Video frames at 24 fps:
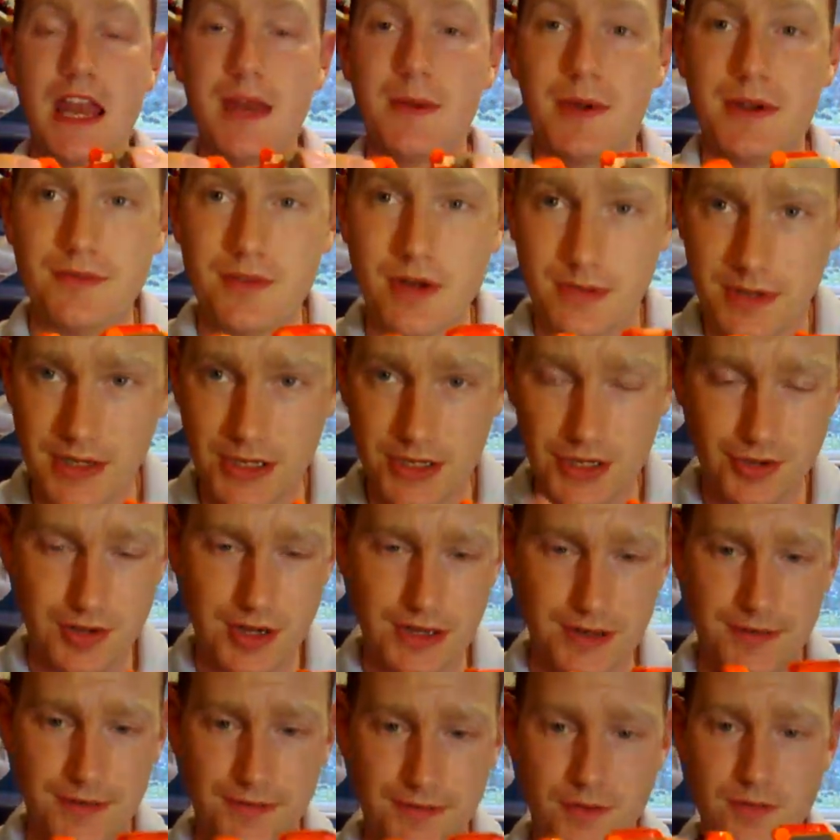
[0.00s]
Anyway, right, we're going
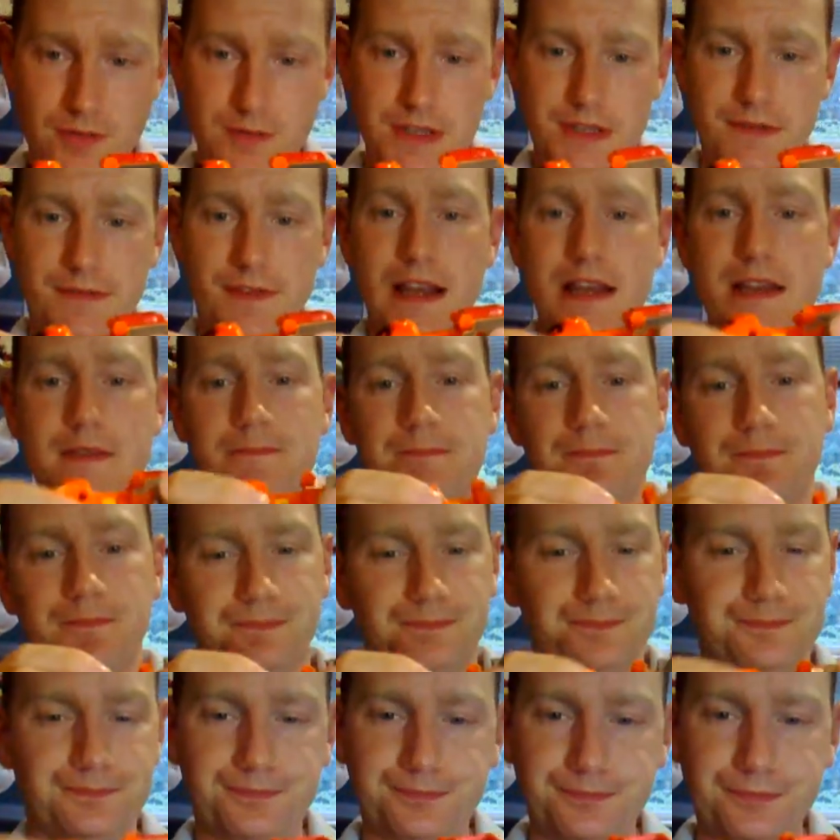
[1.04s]
to transform this fella.
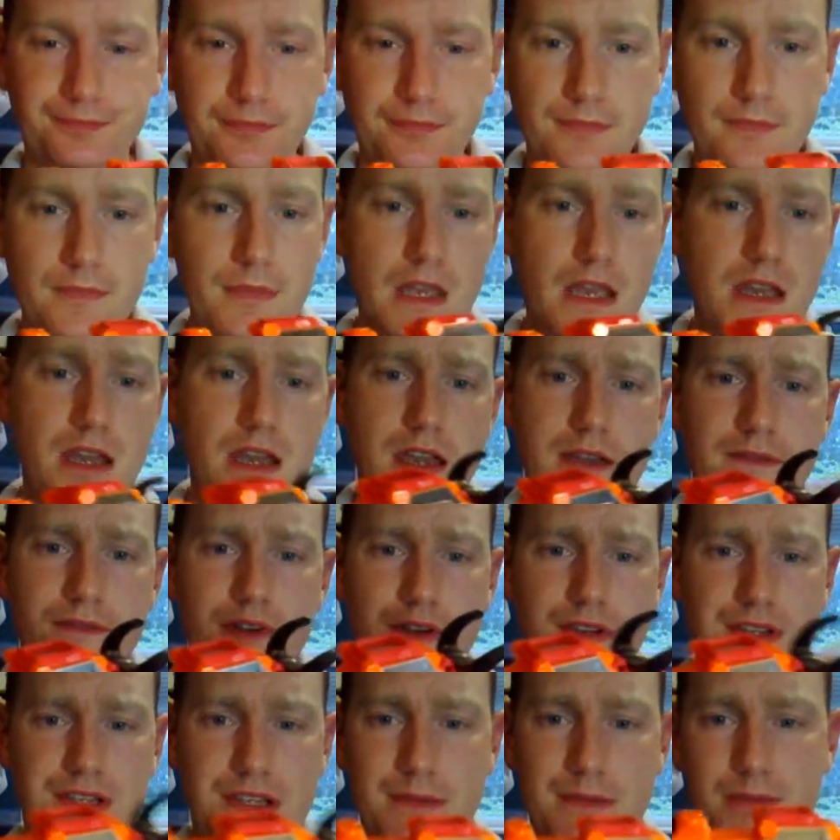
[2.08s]

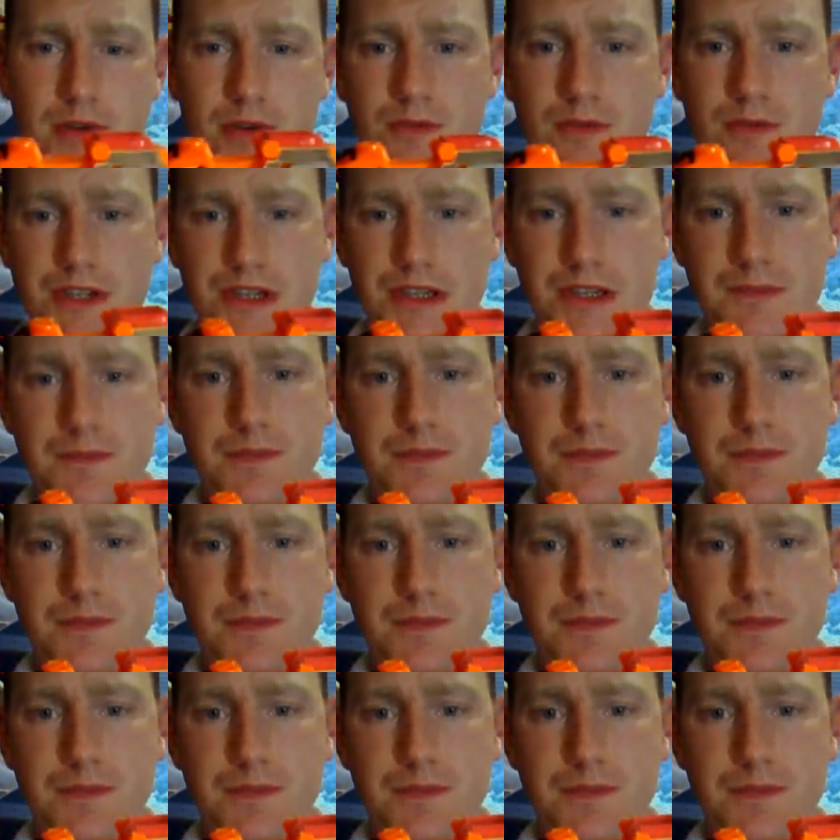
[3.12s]
Very simple.